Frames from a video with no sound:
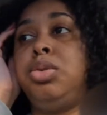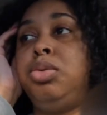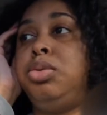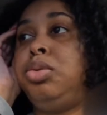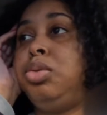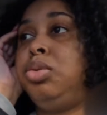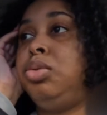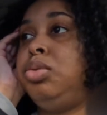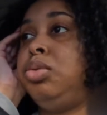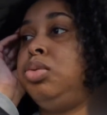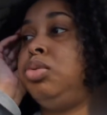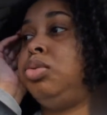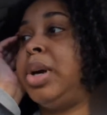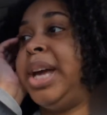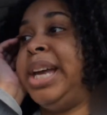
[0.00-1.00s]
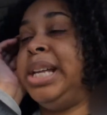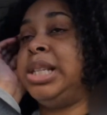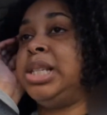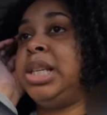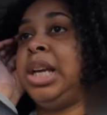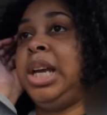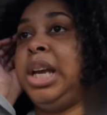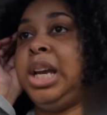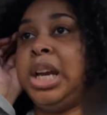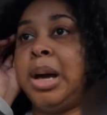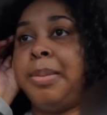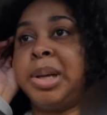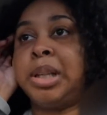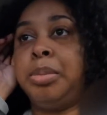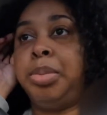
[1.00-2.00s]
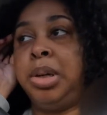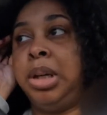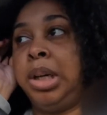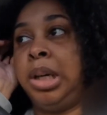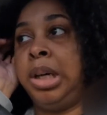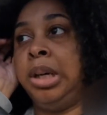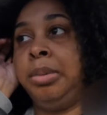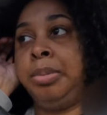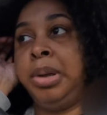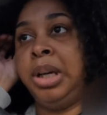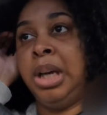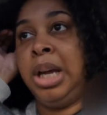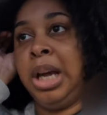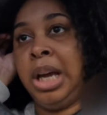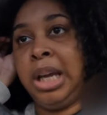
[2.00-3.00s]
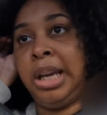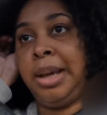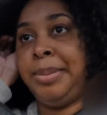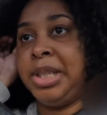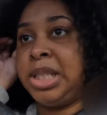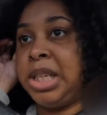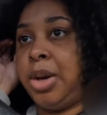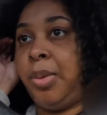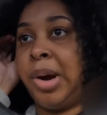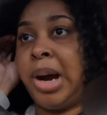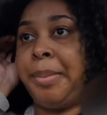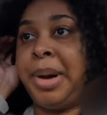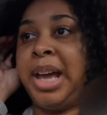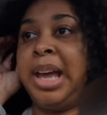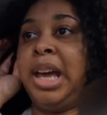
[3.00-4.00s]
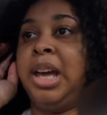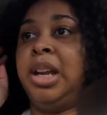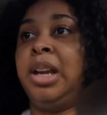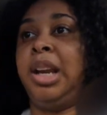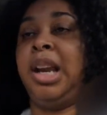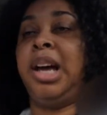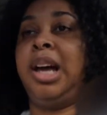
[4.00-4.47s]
218. I'm about to pull up. Let me see where am I at in